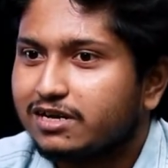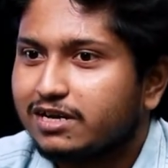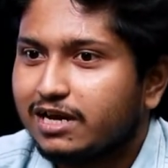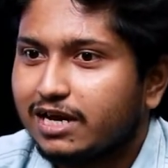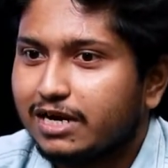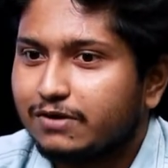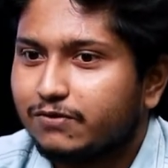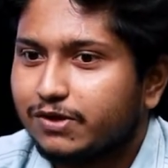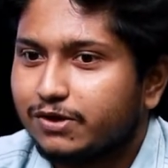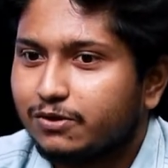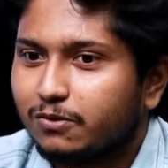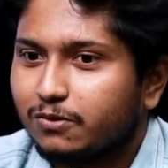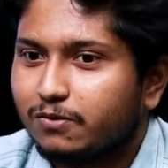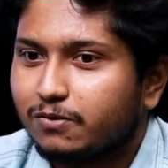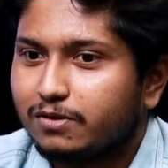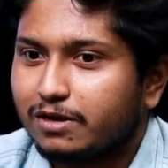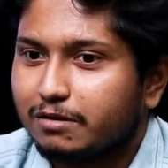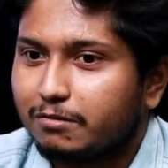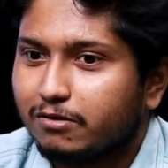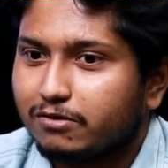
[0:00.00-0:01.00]
and we know
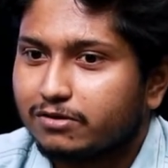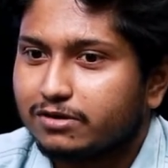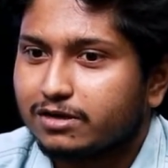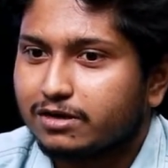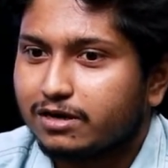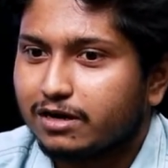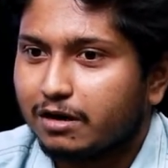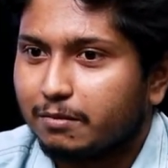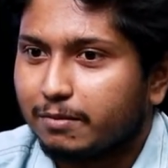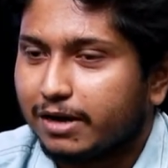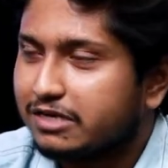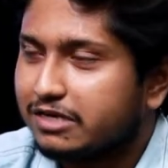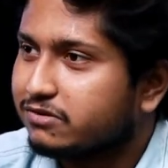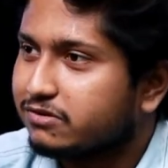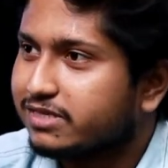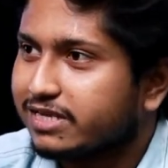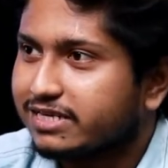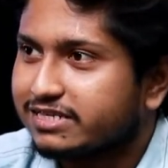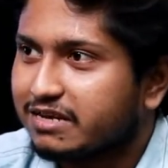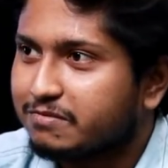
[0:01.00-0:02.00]
about uh, Baiju's
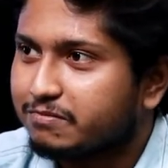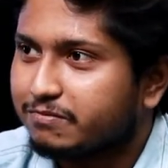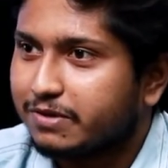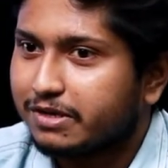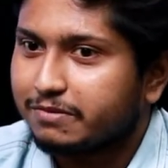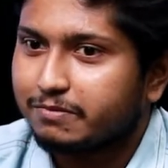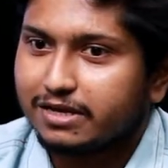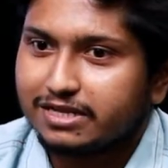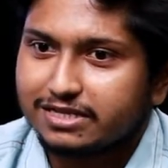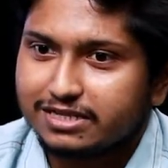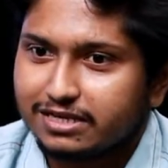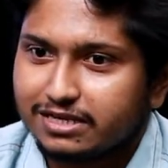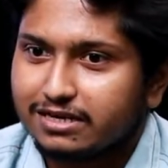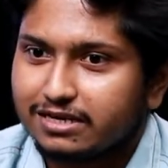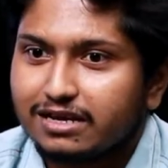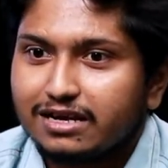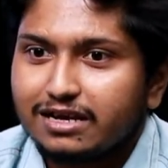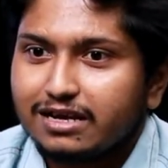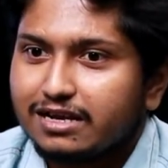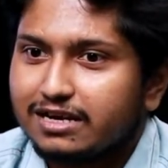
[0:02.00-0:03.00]
exam prep and their
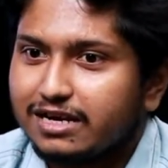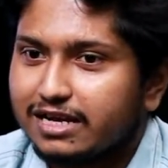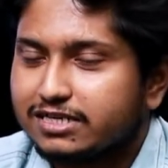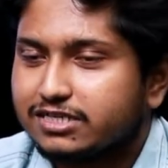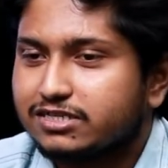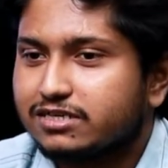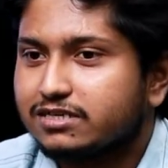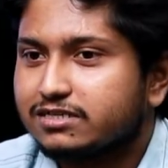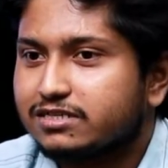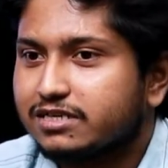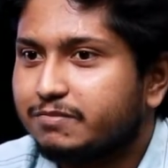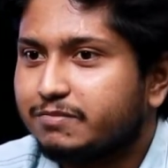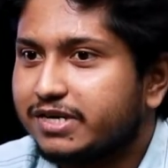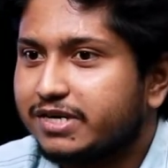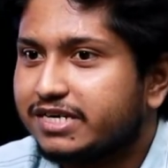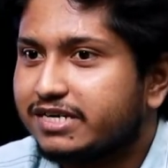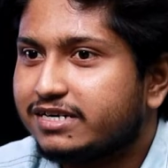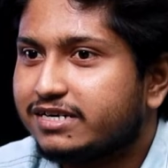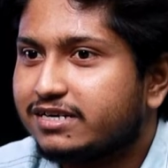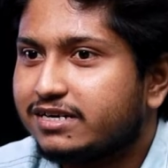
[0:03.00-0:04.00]
lectures and
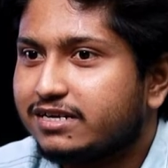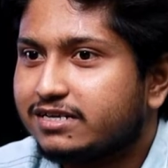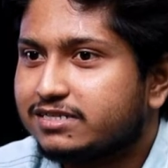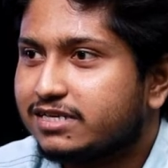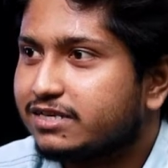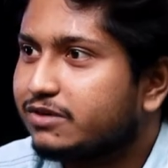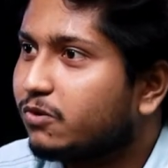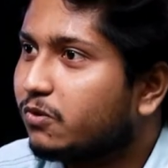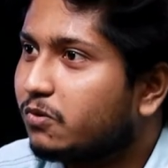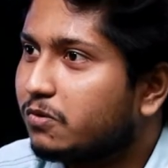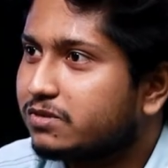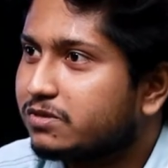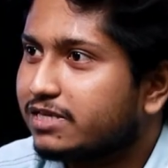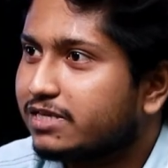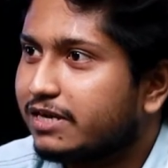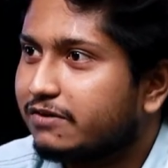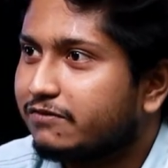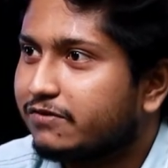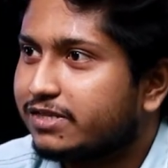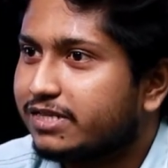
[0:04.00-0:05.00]
materials and notes and
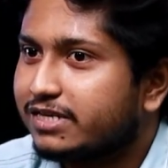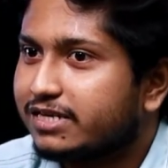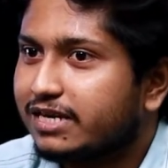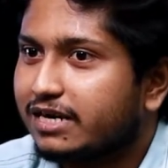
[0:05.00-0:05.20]
everything.